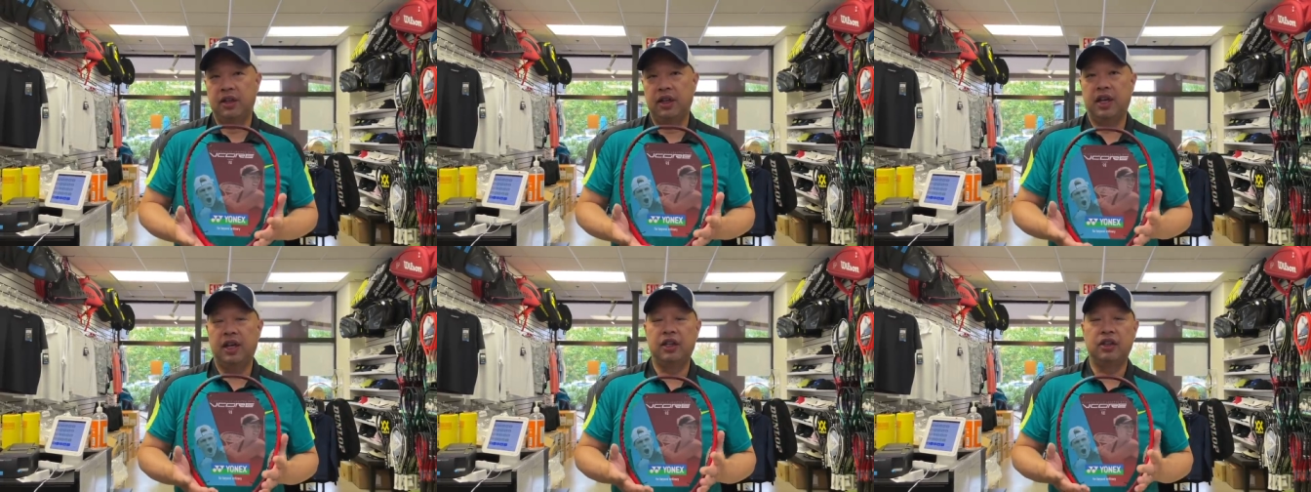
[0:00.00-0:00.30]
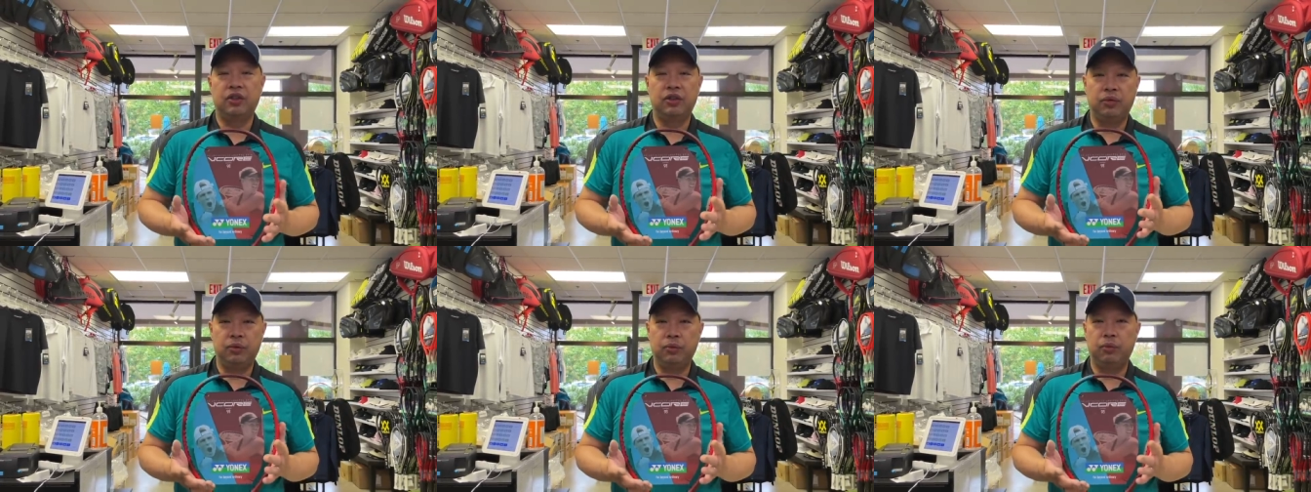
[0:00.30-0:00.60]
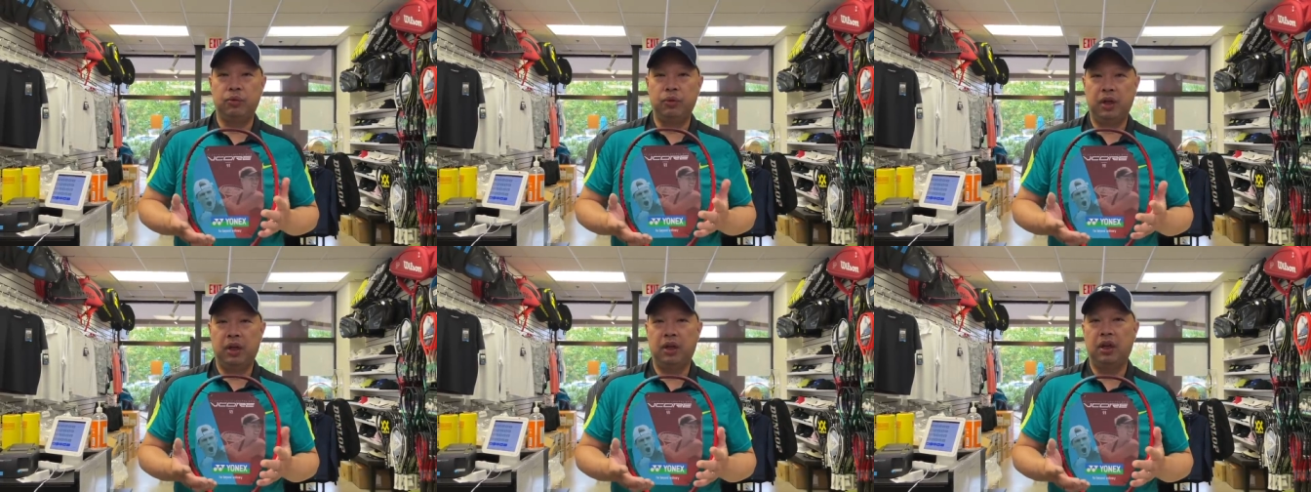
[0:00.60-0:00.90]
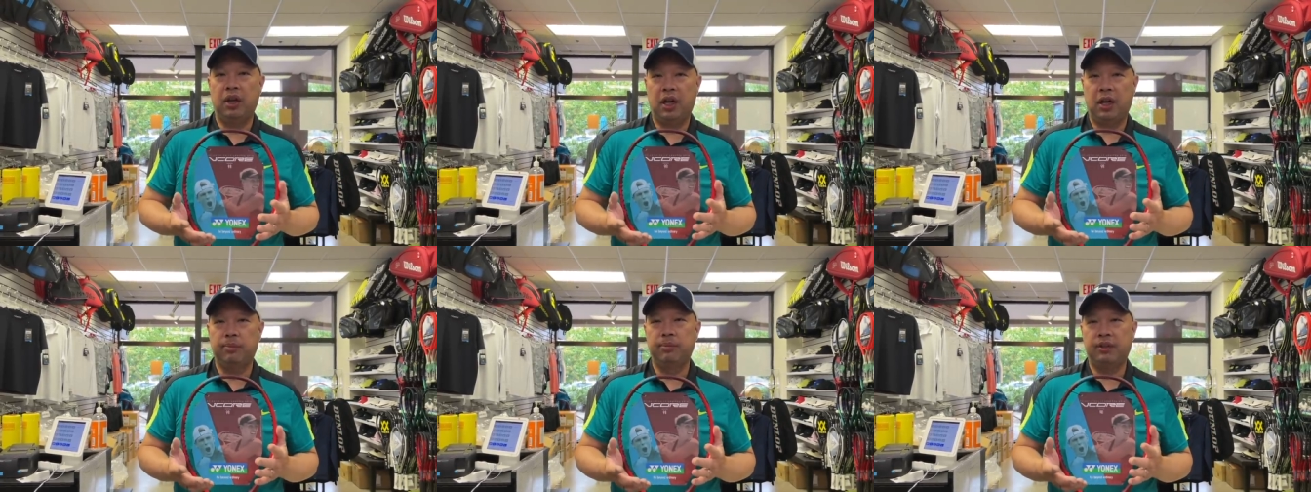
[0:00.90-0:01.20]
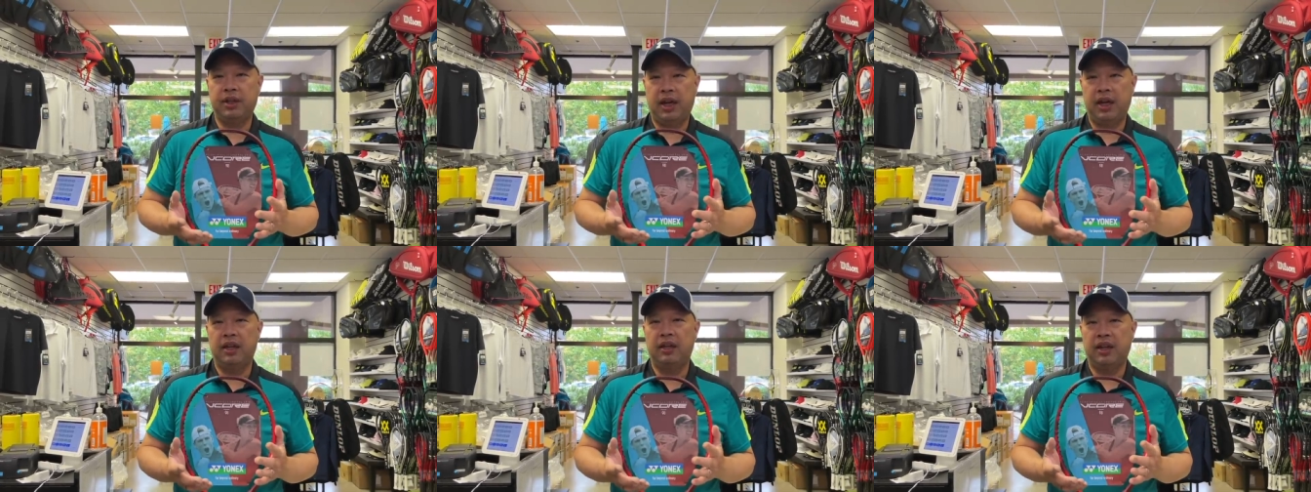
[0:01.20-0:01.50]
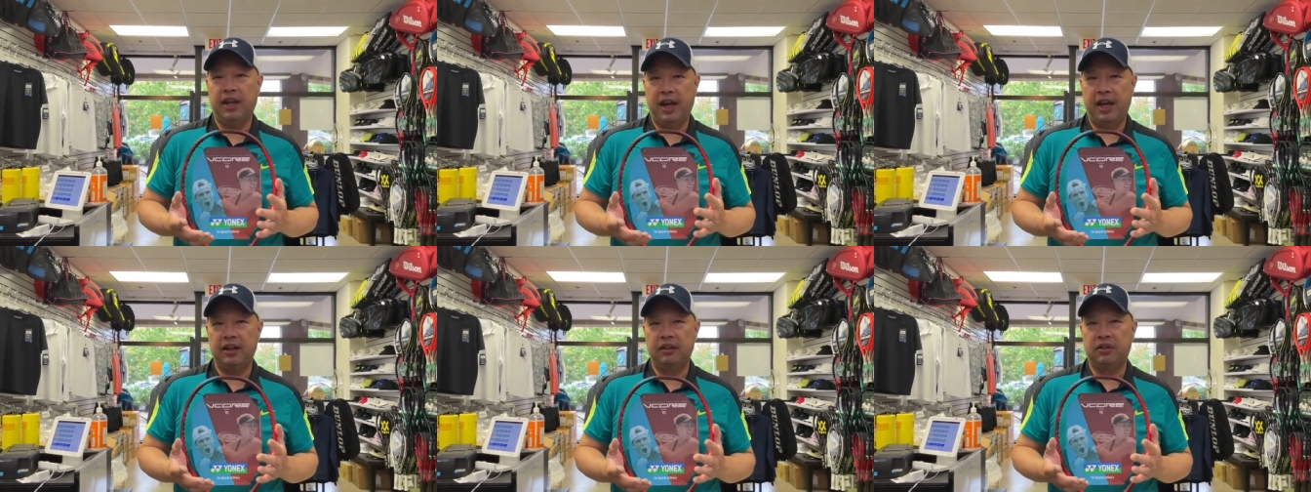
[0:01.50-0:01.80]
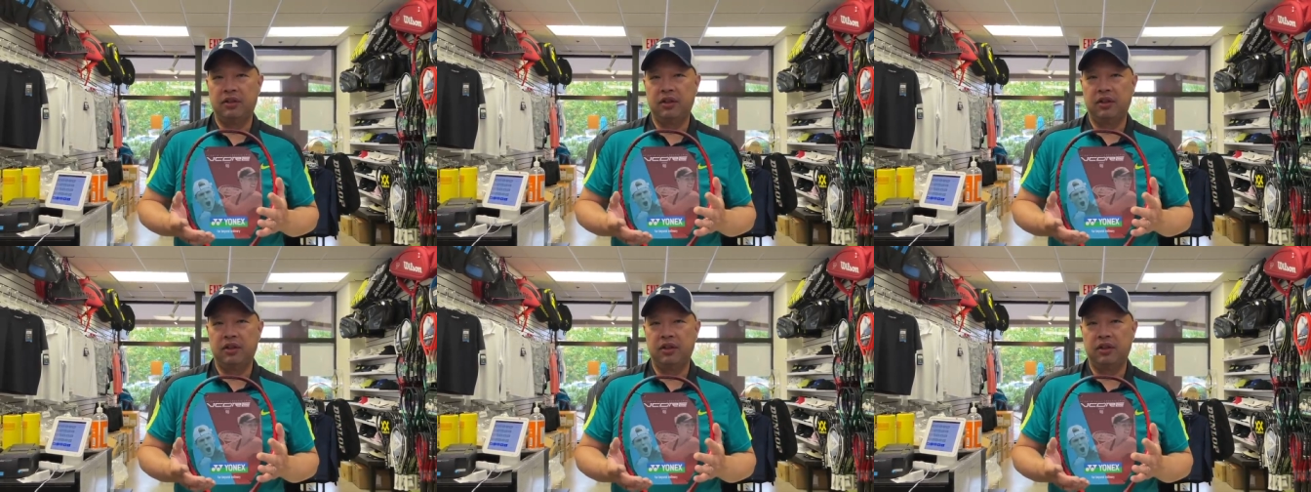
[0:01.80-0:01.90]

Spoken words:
and you will obtain that.